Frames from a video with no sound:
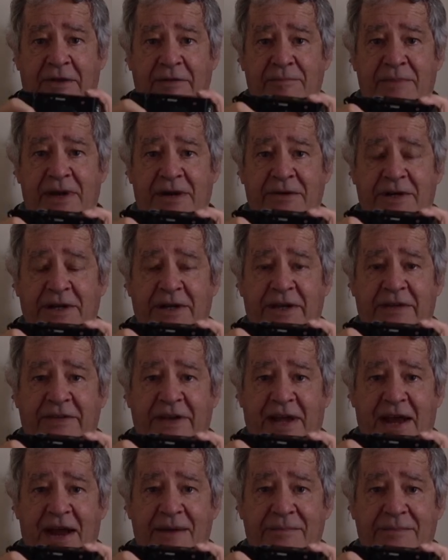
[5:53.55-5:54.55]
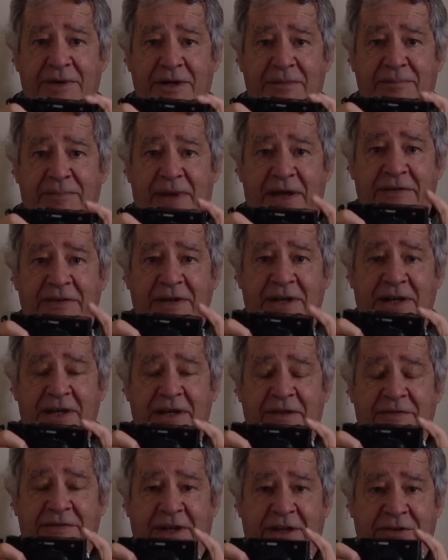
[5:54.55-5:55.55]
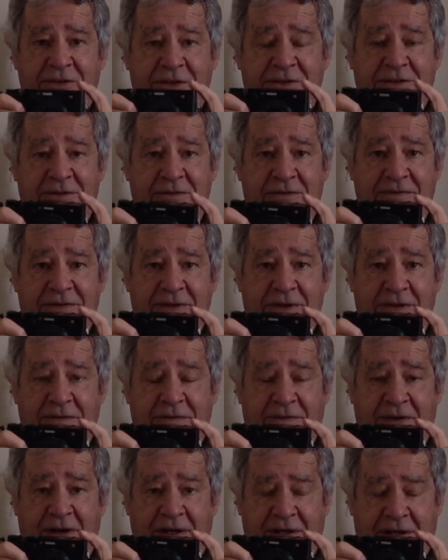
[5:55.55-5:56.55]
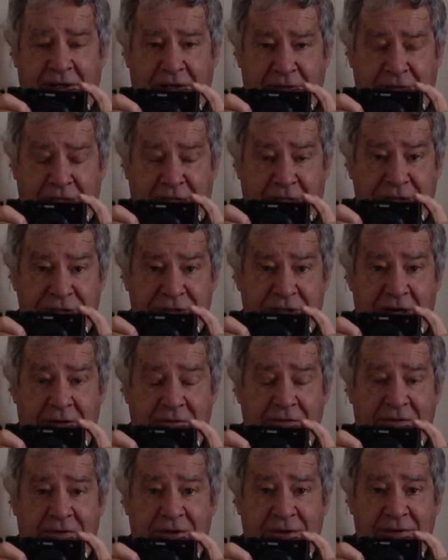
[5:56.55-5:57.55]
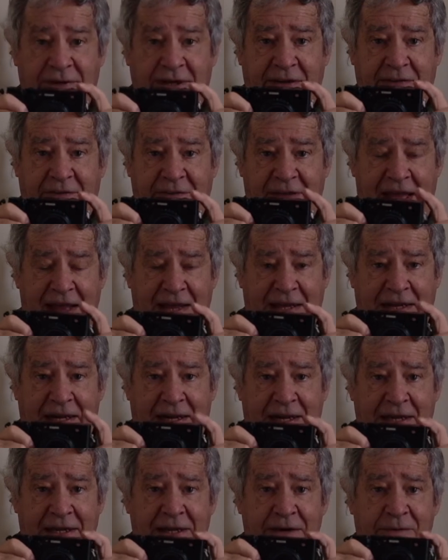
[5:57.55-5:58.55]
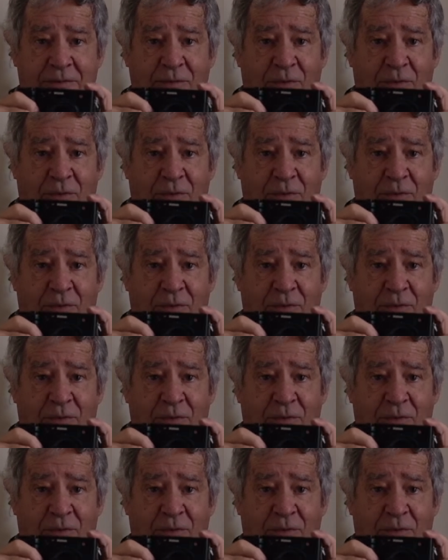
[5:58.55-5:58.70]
mirrorless camera, basically a digital viewfinder that shows you exactly